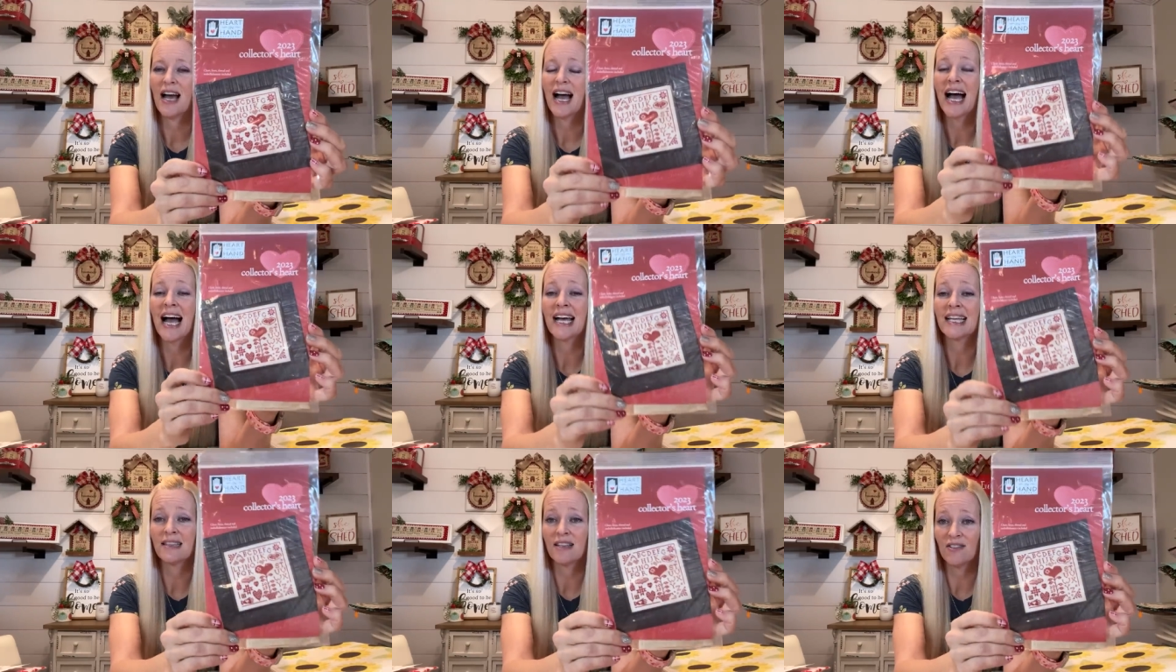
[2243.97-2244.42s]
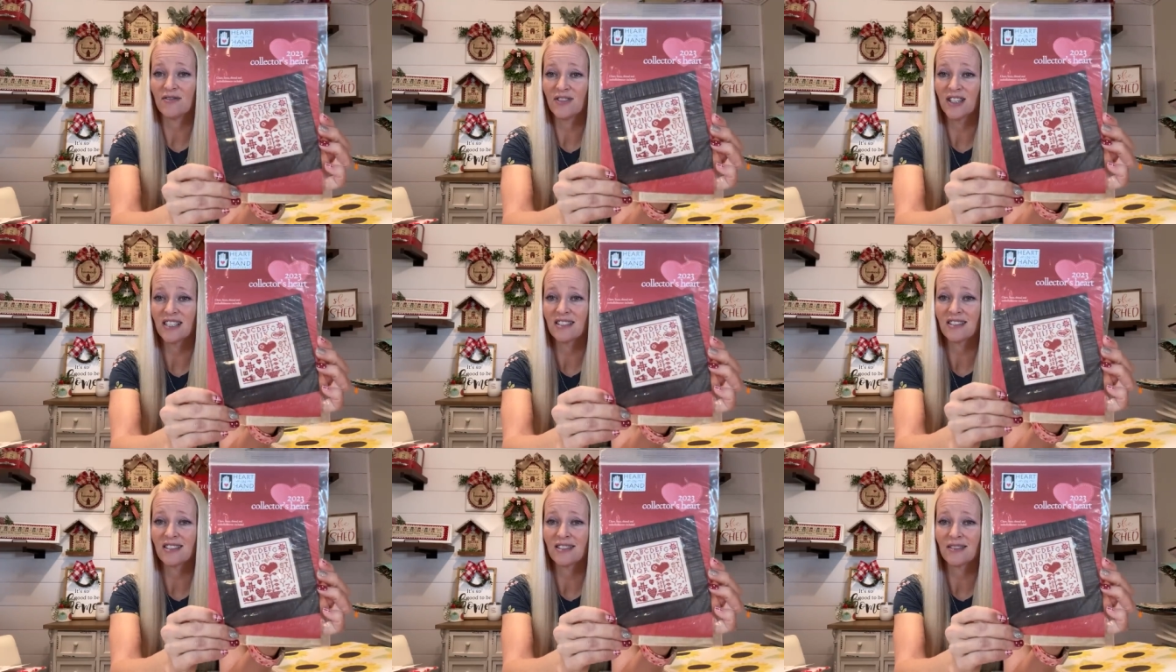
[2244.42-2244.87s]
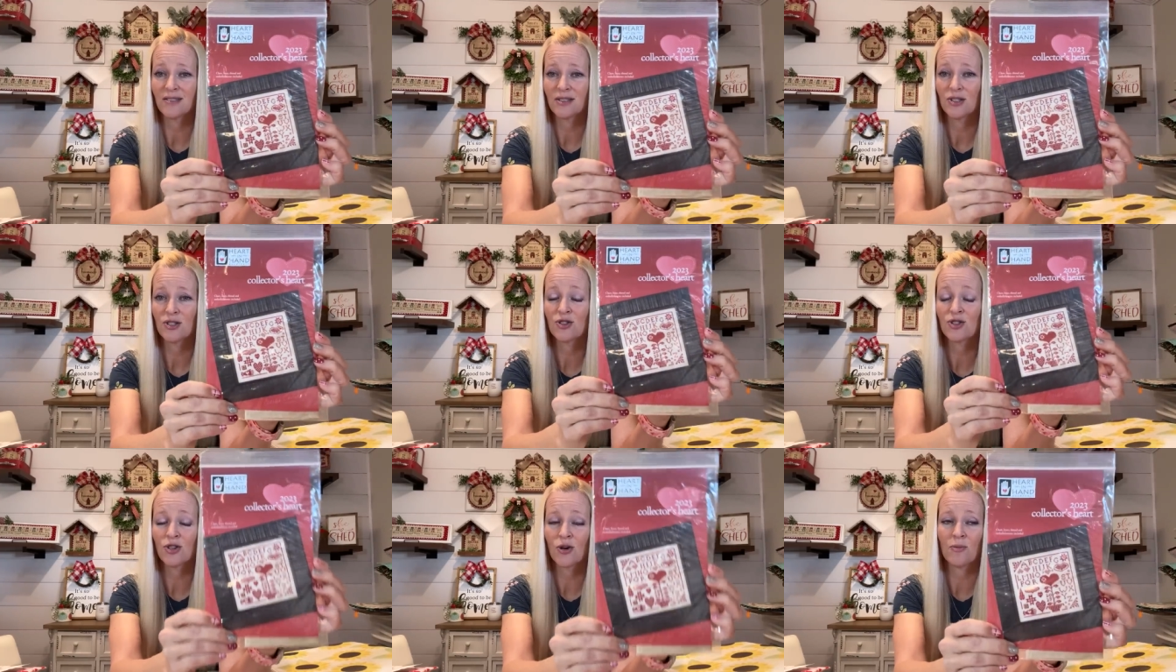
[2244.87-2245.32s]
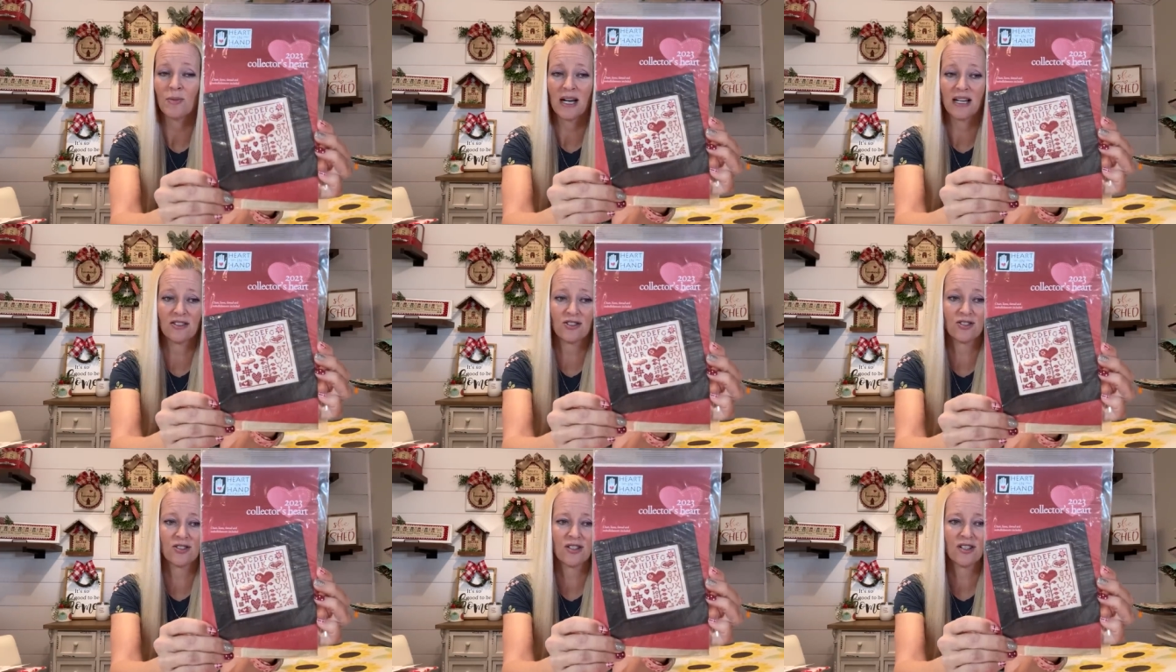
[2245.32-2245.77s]
I love this so
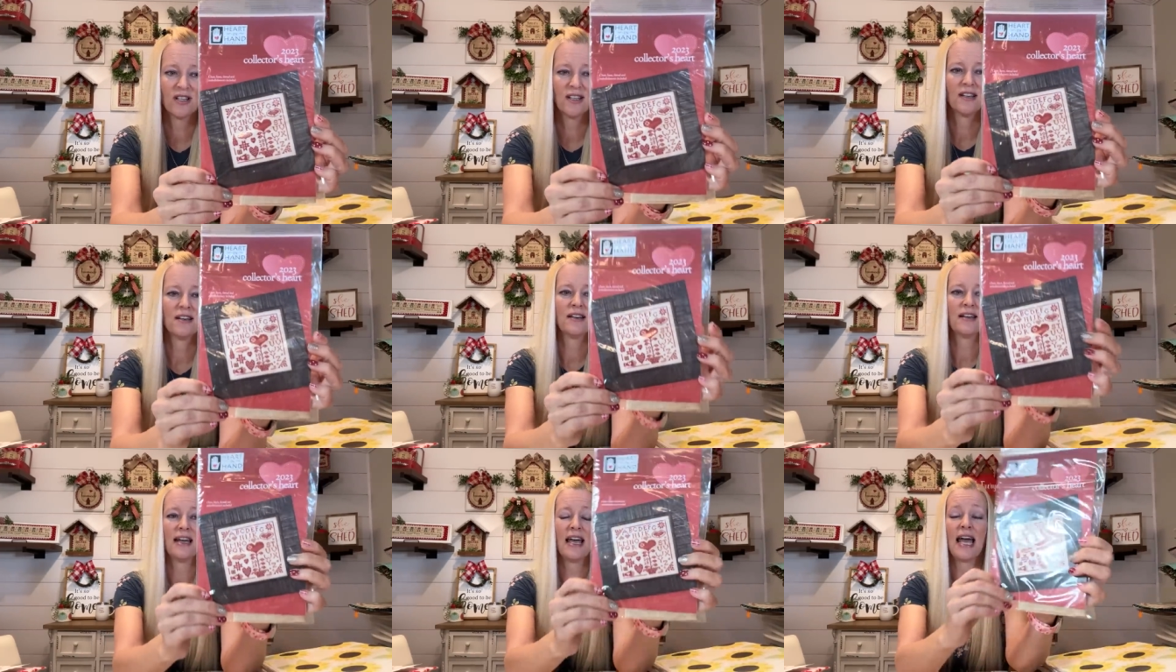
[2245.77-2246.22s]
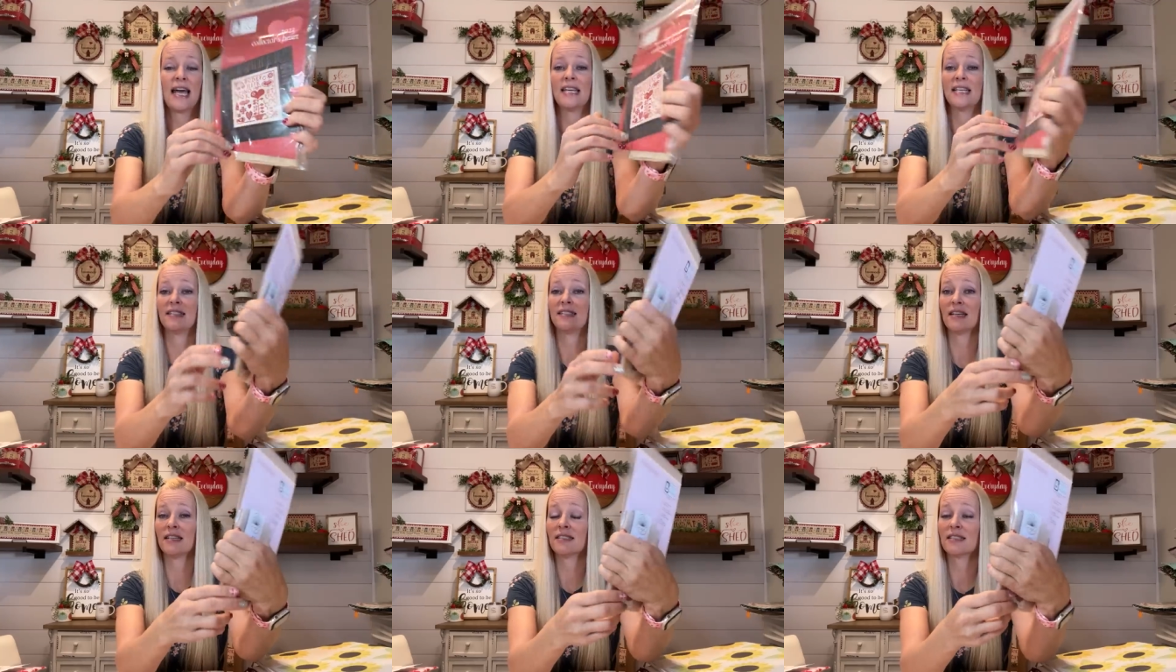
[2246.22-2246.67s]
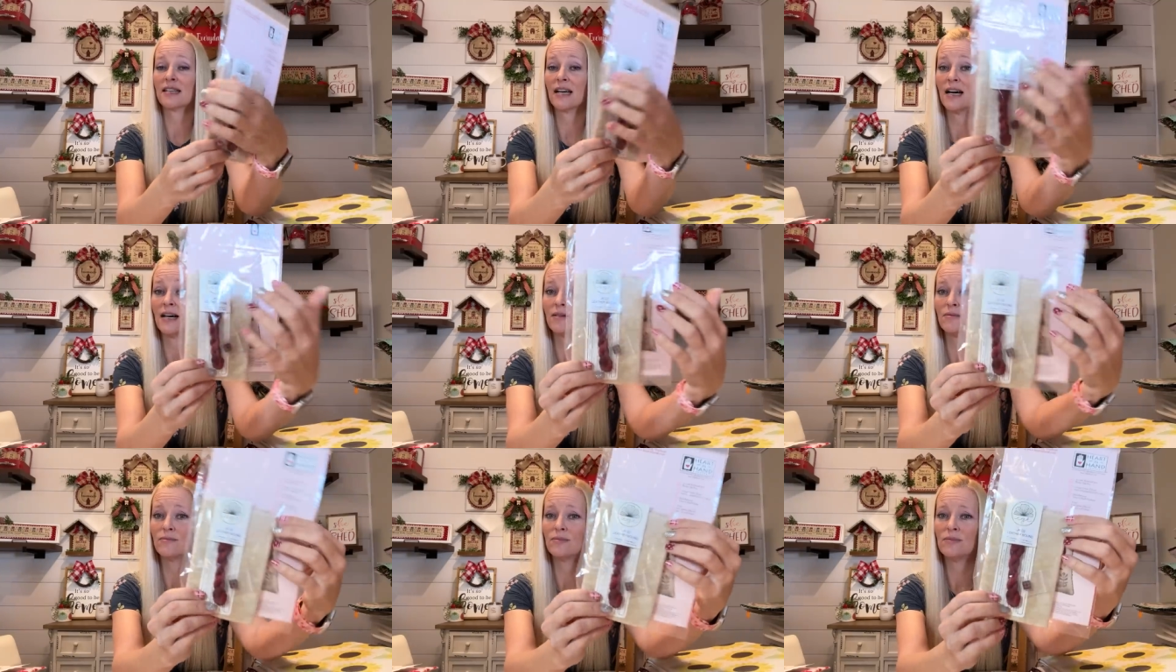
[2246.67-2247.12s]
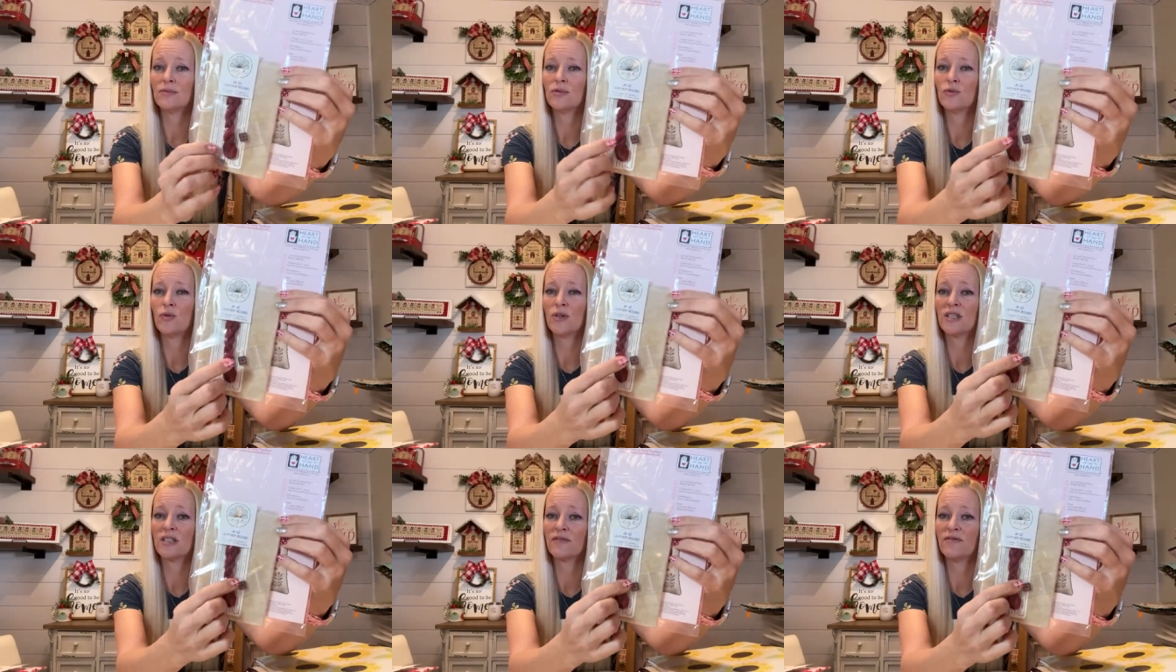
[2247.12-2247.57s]
much. And it does come
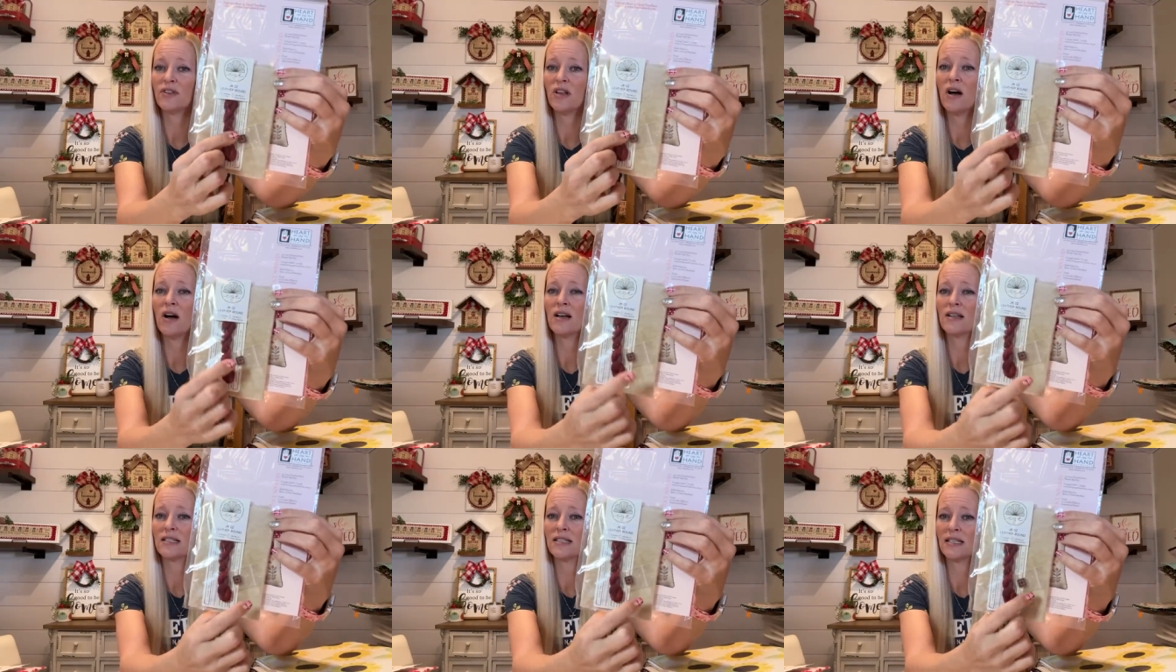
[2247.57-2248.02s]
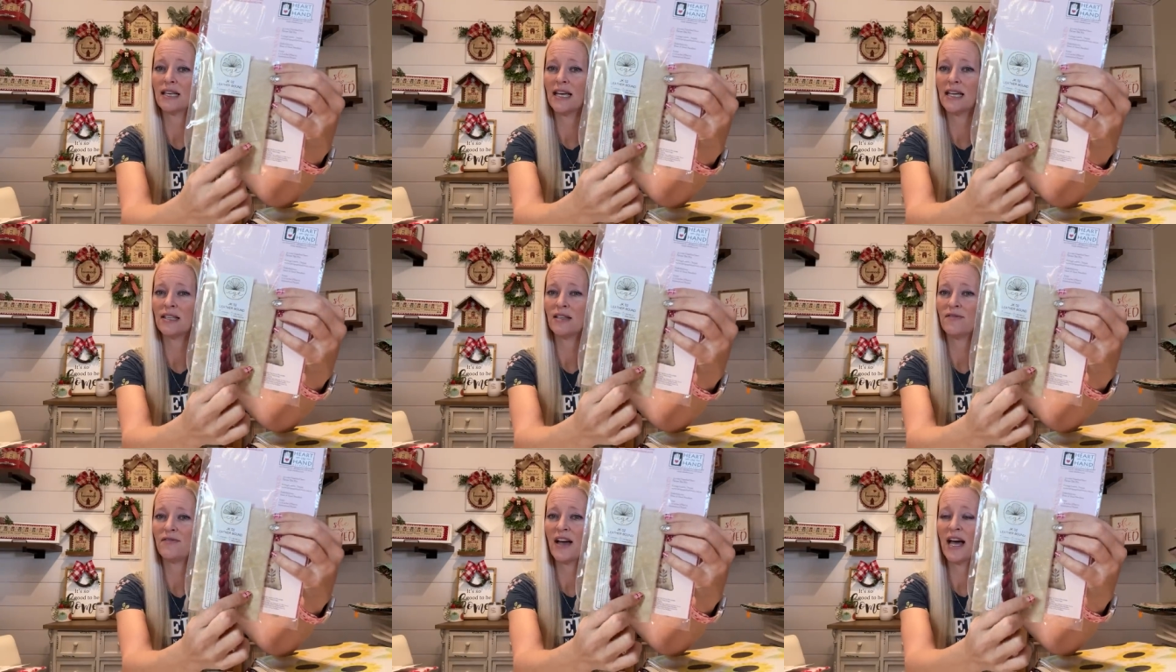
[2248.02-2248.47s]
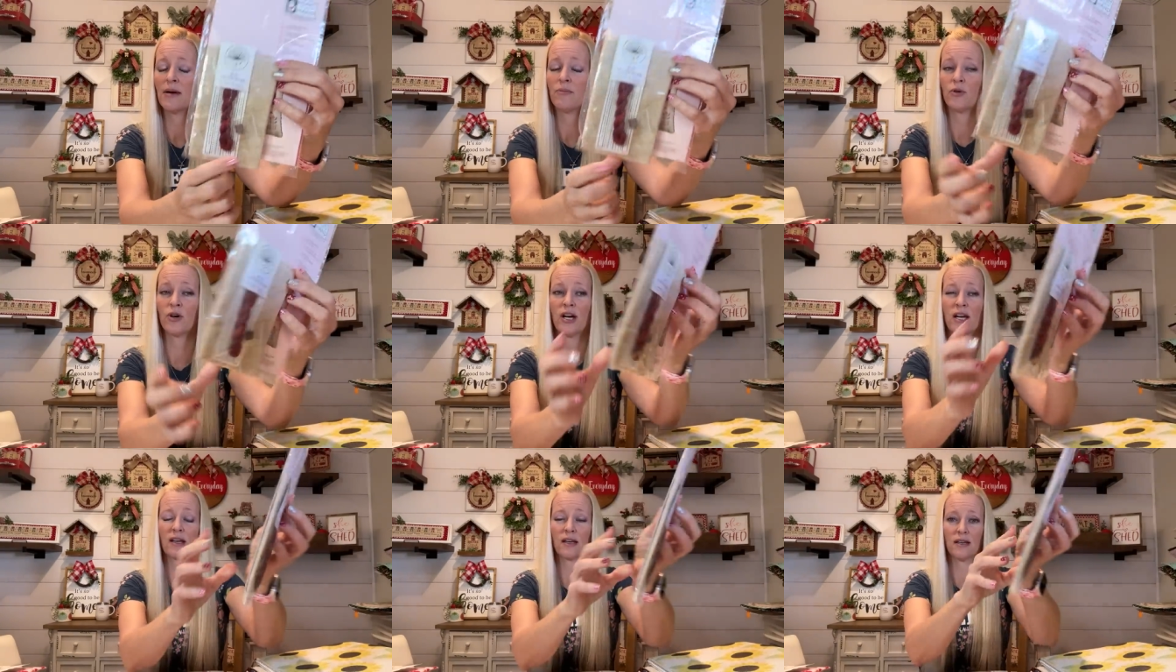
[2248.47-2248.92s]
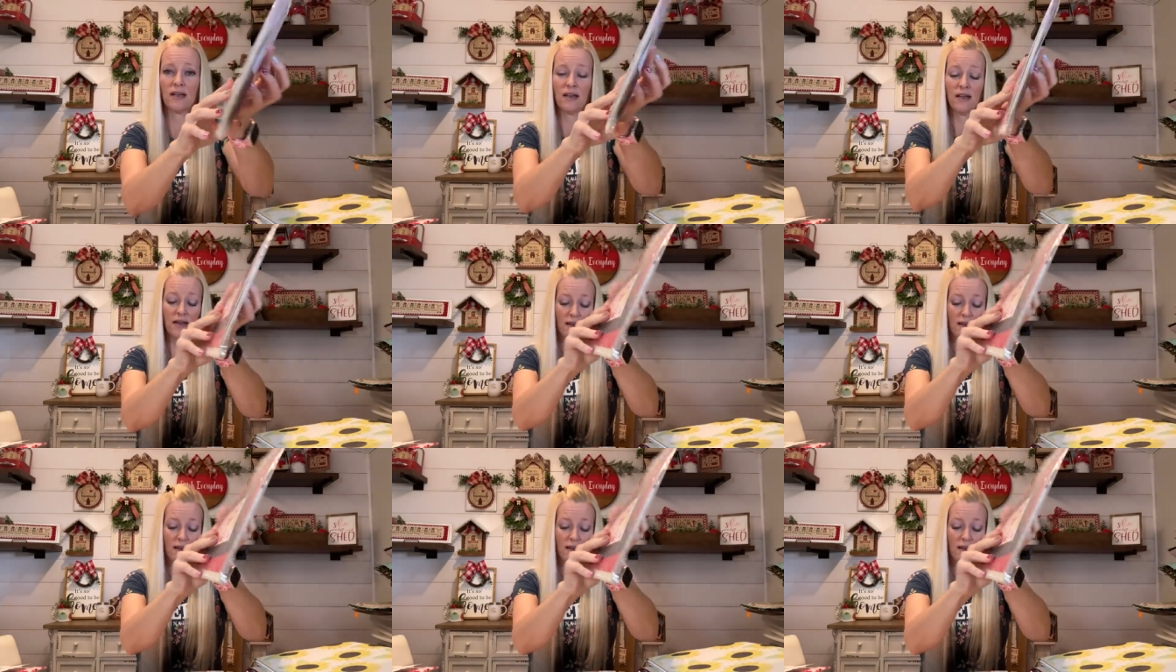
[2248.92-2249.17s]
with the floss and the fabric.